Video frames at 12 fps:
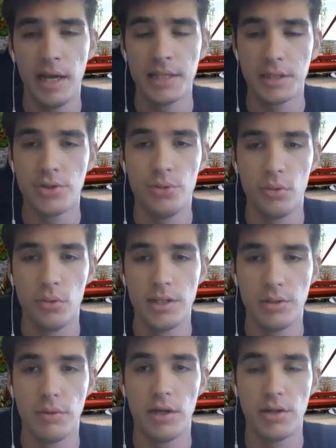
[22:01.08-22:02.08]
as a tool
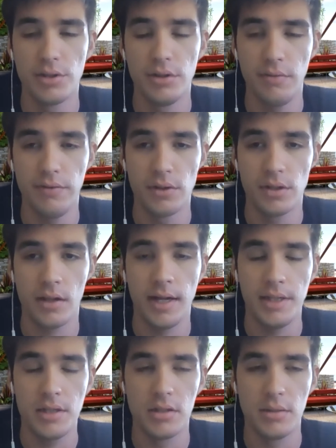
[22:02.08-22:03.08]
as well should first
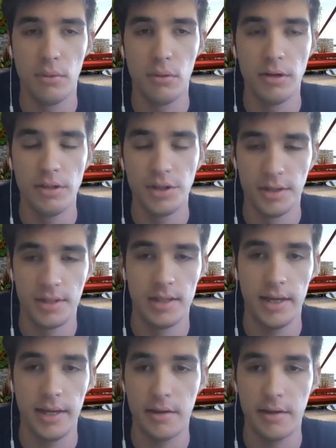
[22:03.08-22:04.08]
class support just
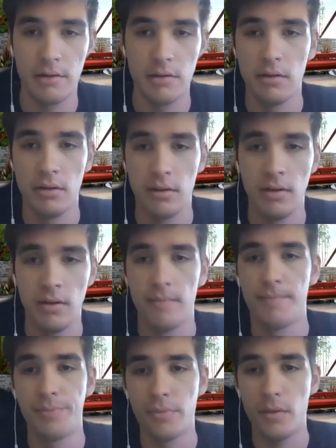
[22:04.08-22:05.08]
like
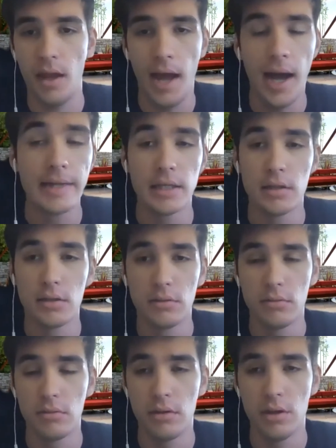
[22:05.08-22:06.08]
adding
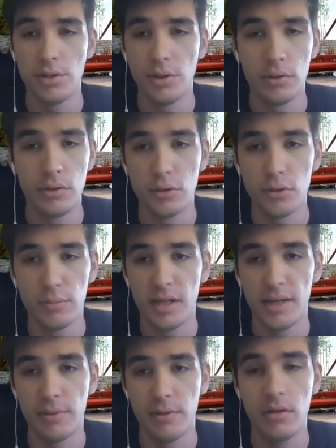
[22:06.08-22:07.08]
a node group
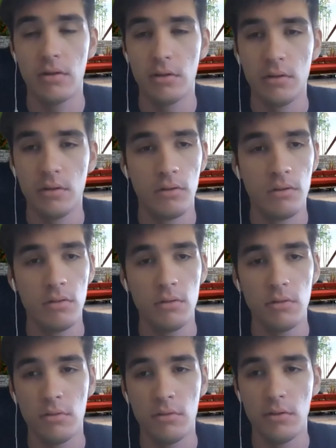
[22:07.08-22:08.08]
label.
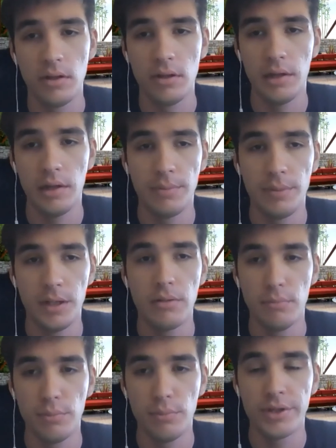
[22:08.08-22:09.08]
It would
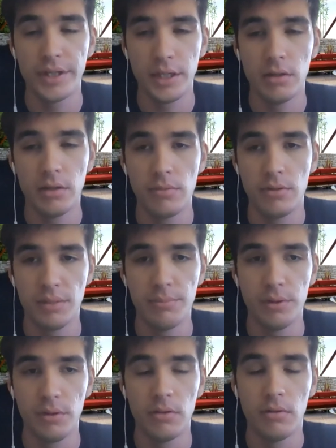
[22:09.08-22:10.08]
be pretty
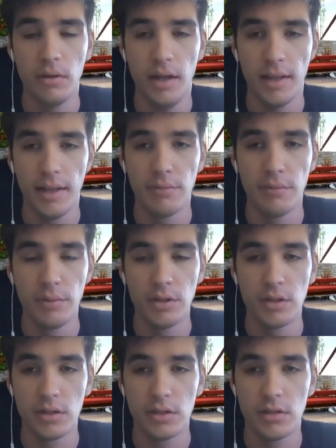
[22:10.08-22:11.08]
simple, and then we would
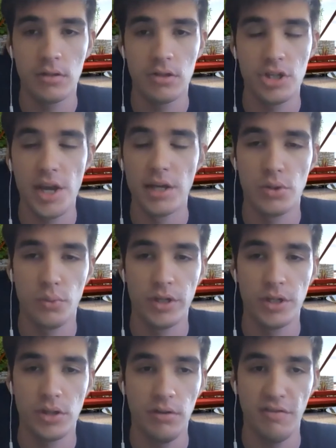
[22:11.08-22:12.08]
just change
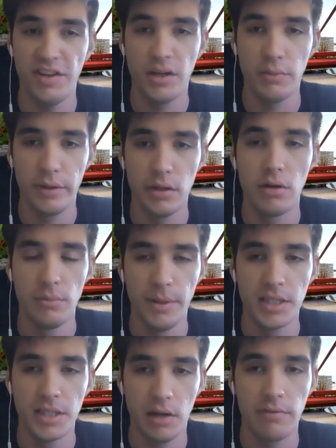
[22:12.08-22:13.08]
which config we load
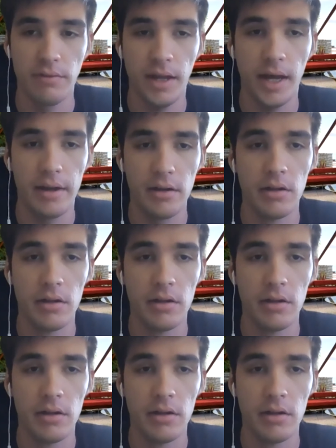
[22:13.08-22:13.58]
based off of that.